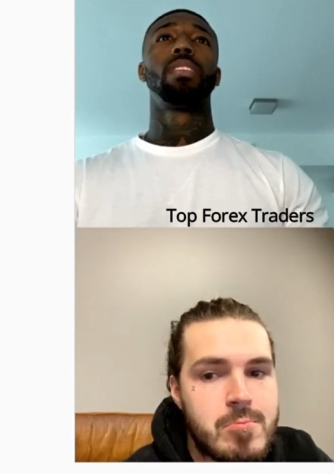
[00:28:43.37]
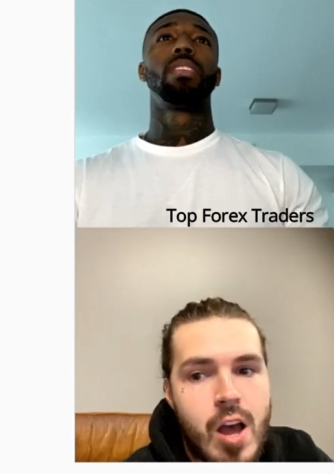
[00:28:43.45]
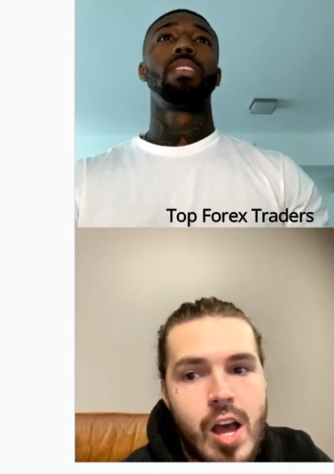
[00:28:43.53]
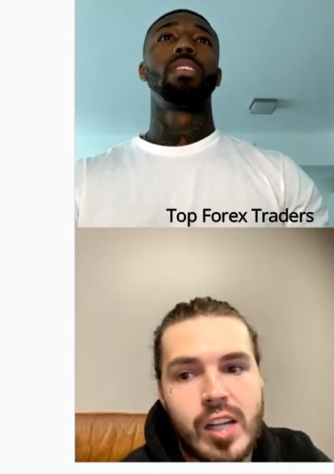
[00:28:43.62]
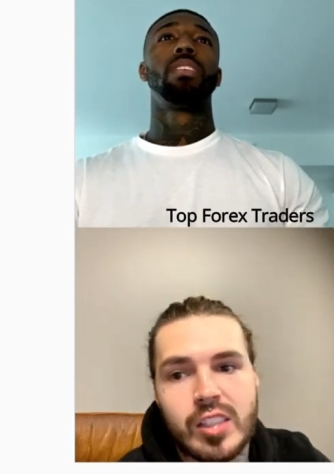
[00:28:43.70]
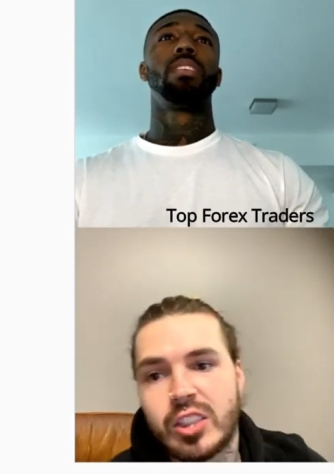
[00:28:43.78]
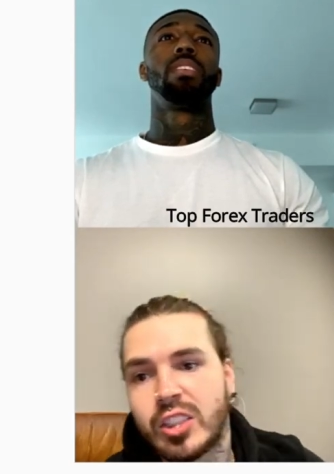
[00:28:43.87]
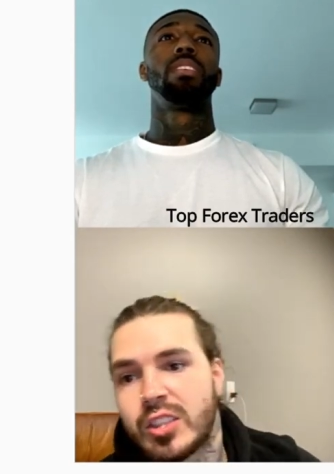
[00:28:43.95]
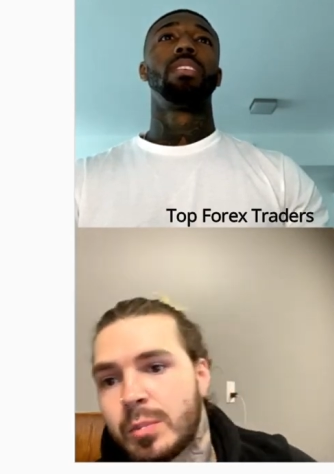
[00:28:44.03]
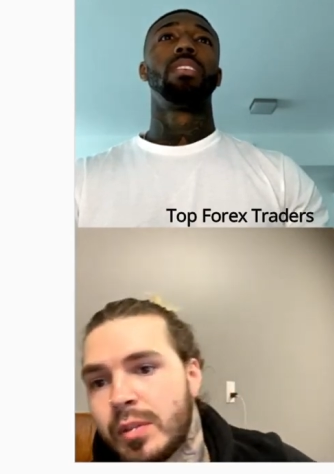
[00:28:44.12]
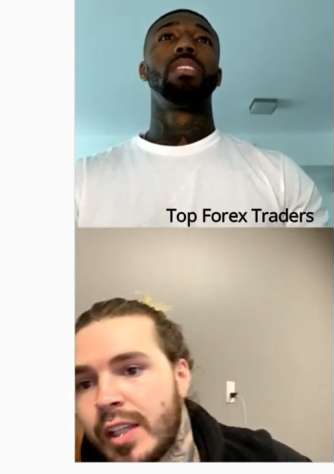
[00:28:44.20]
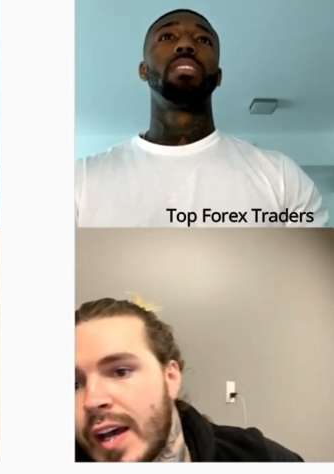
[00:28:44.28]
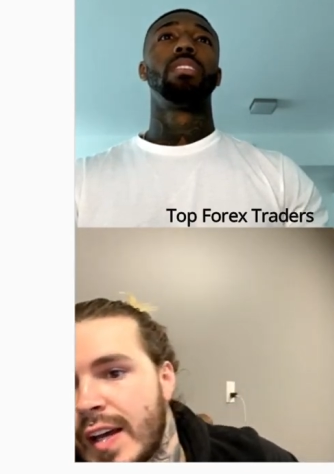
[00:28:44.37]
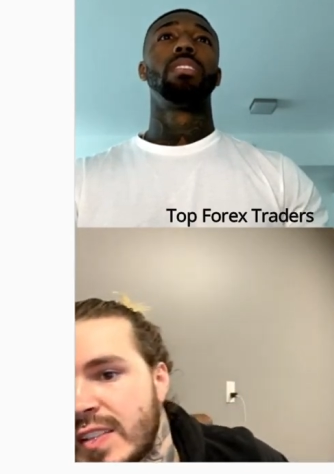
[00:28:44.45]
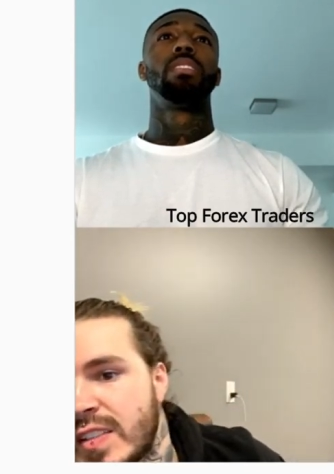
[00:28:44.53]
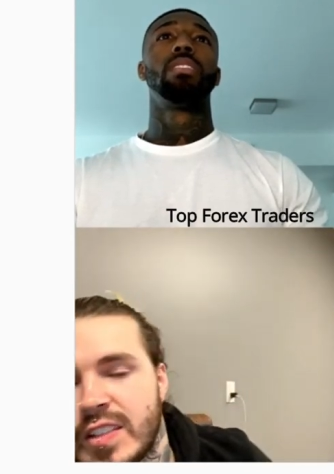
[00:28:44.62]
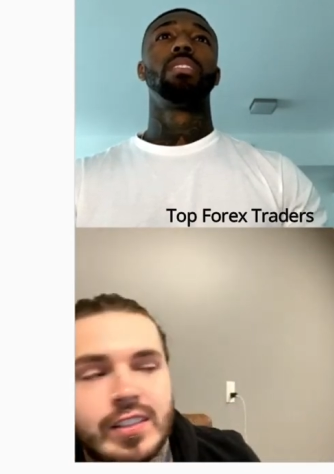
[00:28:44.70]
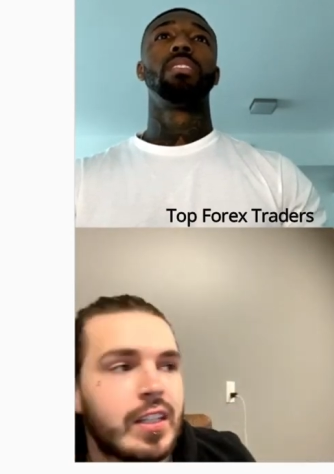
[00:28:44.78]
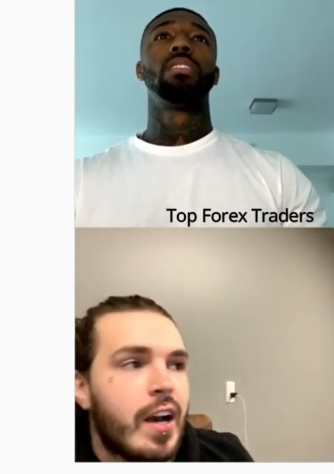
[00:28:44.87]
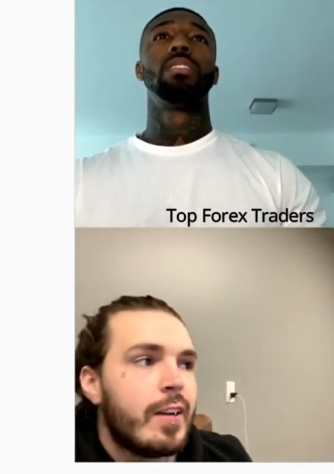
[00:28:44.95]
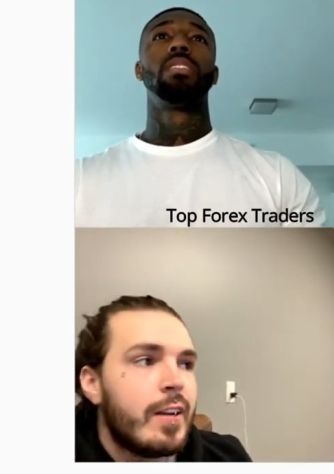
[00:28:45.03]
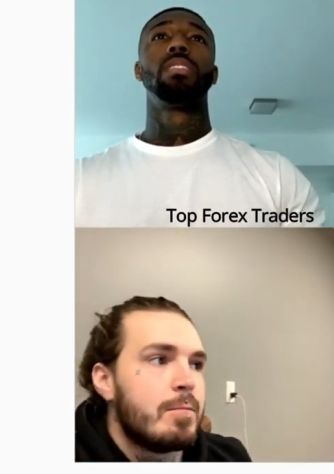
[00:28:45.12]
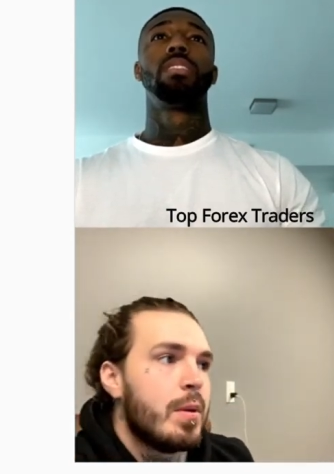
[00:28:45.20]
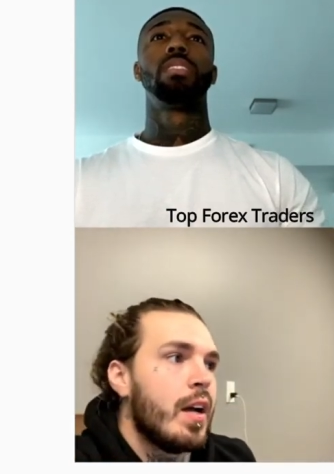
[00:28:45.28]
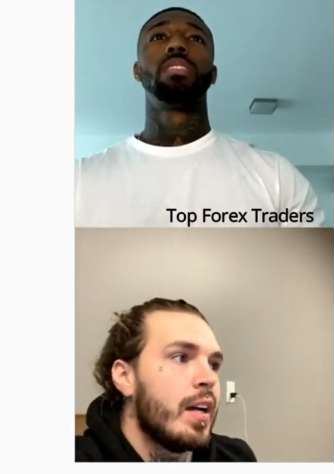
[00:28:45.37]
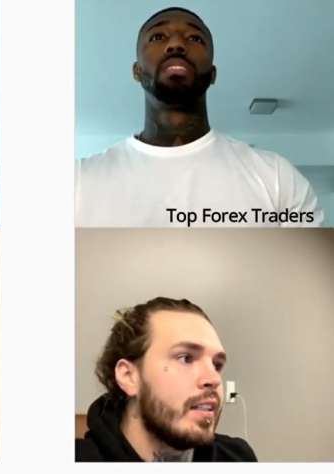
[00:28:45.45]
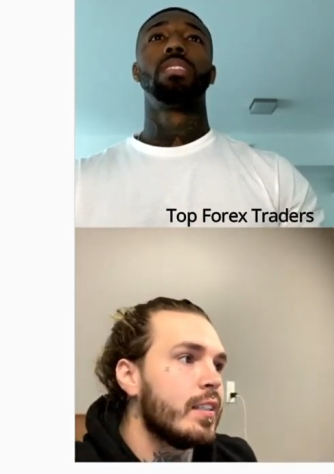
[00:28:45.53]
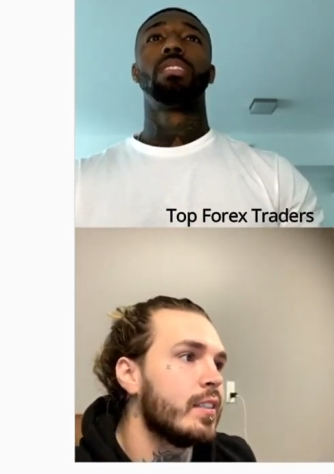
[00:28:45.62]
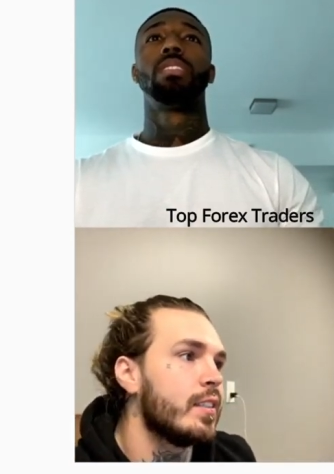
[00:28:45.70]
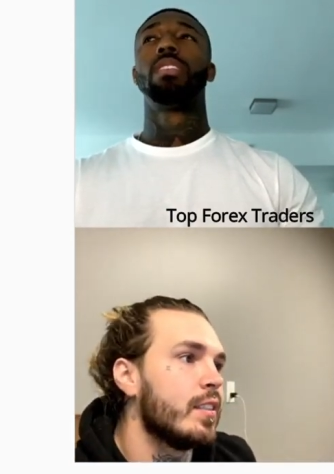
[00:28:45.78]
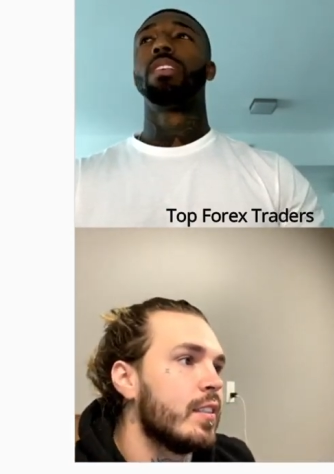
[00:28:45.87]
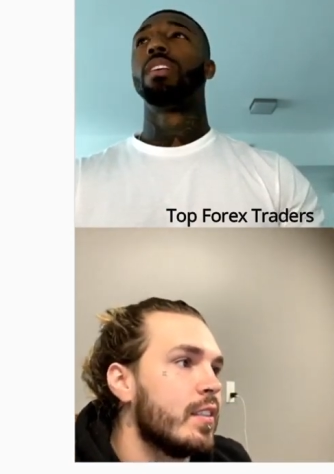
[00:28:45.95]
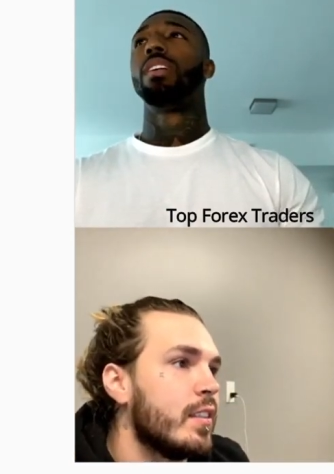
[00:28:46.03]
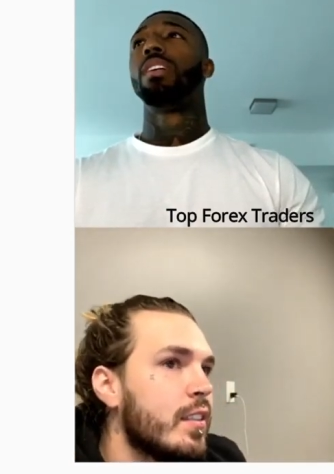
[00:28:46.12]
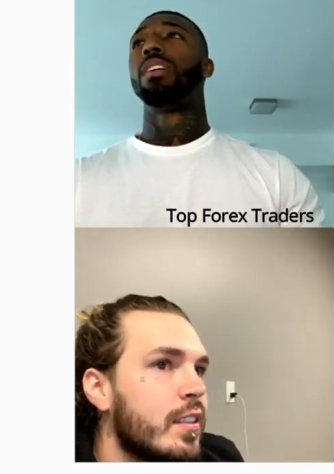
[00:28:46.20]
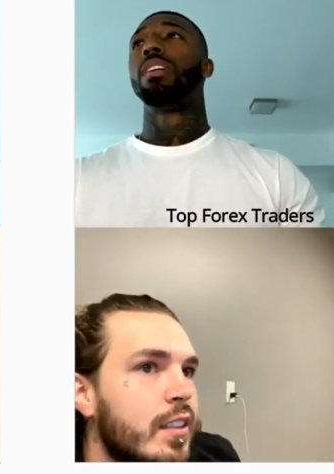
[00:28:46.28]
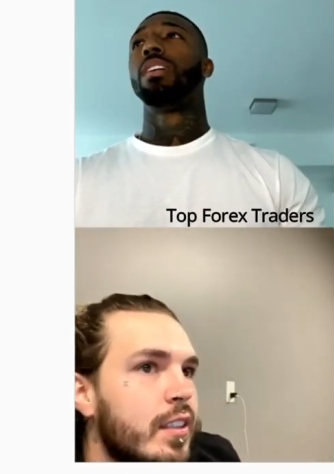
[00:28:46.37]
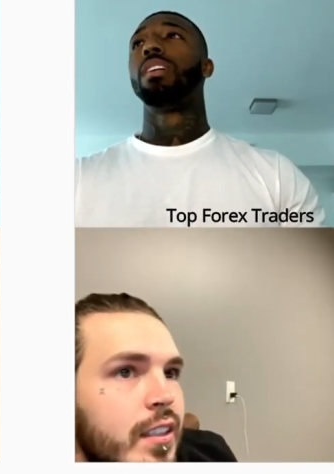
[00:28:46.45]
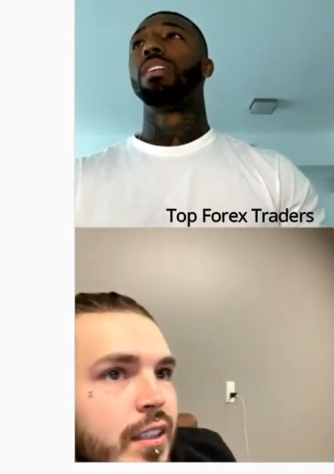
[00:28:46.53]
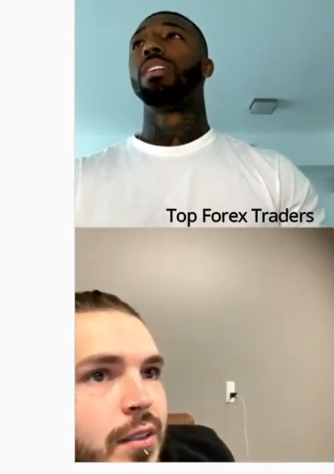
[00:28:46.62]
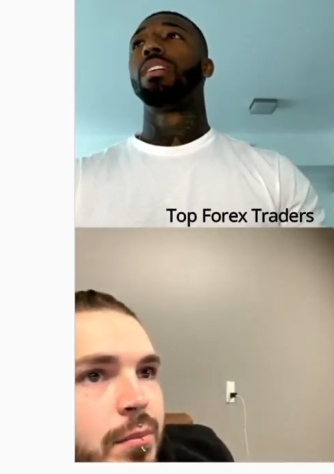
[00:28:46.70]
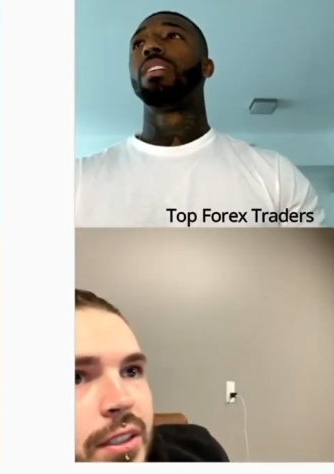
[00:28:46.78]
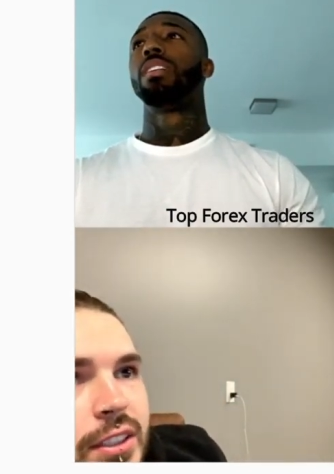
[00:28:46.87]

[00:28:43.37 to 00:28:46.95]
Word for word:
Speaker 1: I just, but yeah, I just got in buys. But